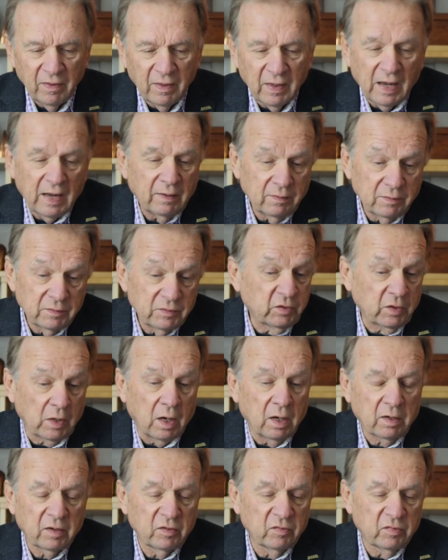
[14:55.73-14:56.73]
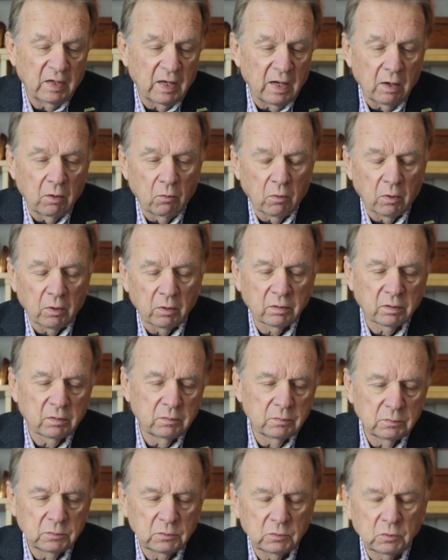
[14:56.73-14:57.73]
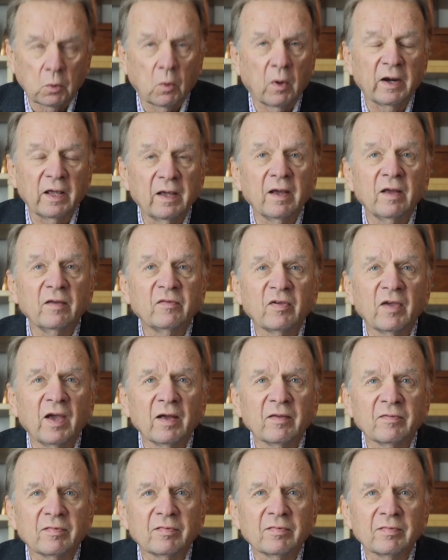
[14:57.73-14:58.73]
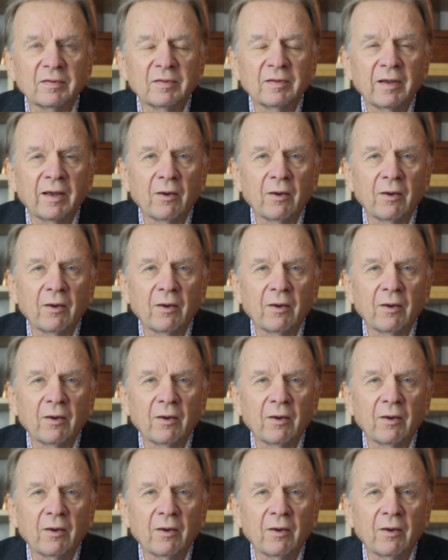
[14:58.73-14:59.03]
That stock is now worth twenty-eight cents.